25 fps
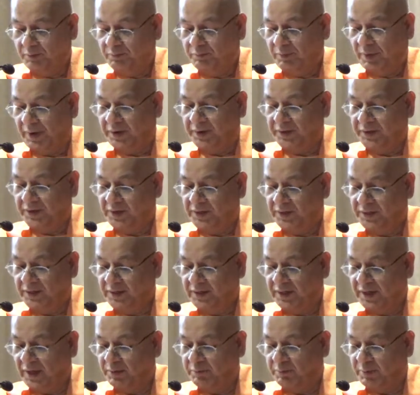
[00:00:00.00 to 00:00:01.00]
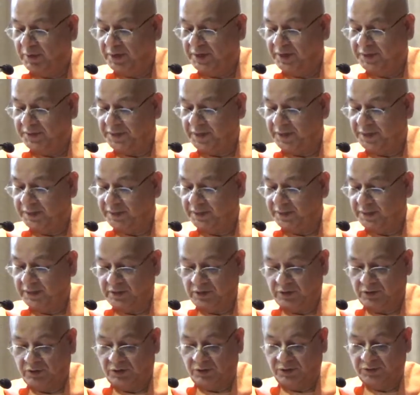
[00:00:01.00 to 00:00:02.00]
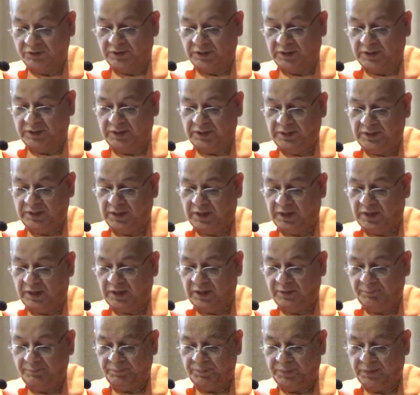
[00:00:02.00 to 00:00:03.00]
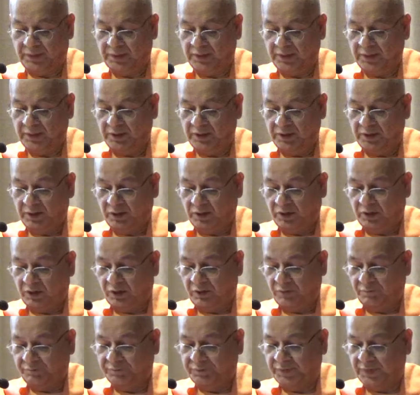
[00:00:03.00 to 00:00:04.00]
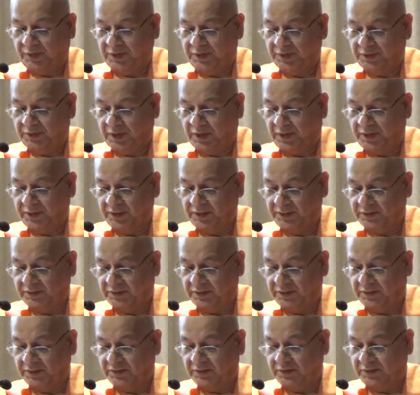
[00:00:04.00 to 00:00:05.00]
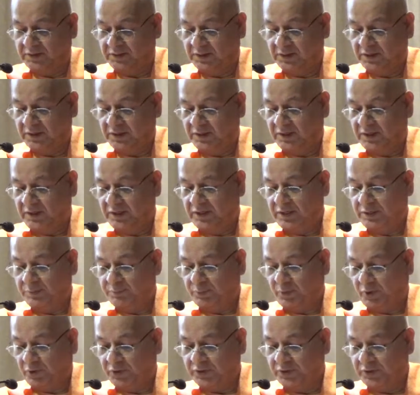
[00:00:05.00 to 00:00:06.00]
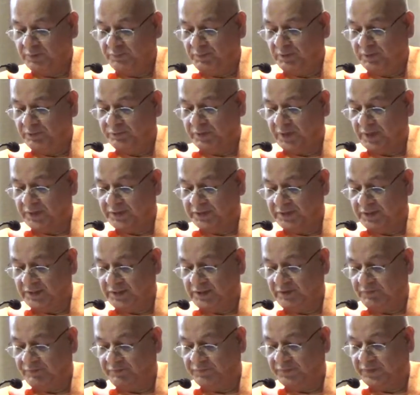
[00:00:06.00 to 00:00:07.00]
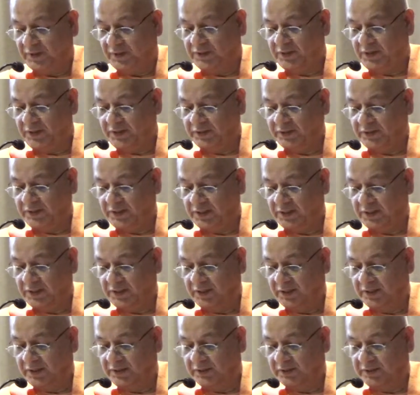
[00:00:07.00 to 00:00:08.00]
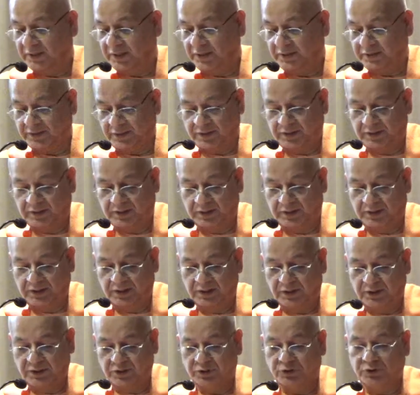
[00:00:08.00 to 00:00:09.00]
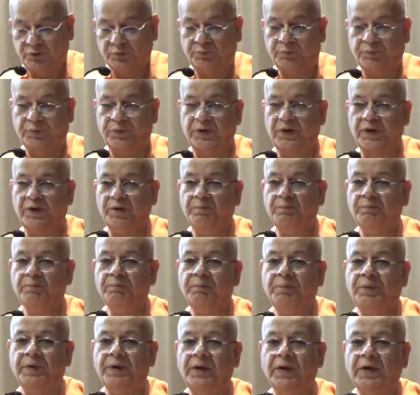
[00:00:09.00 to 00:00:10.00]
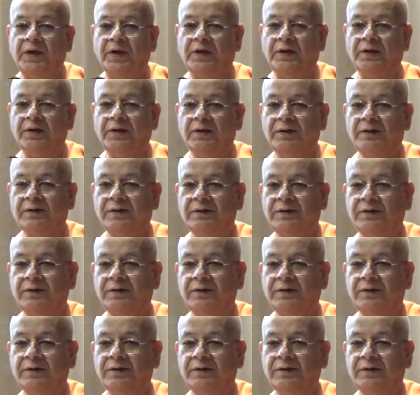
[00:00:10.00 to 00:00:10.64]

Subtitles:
By reading and meditating on the Leela of the incarnations, it is possible to achieve the Nitya, the eternal supreme being.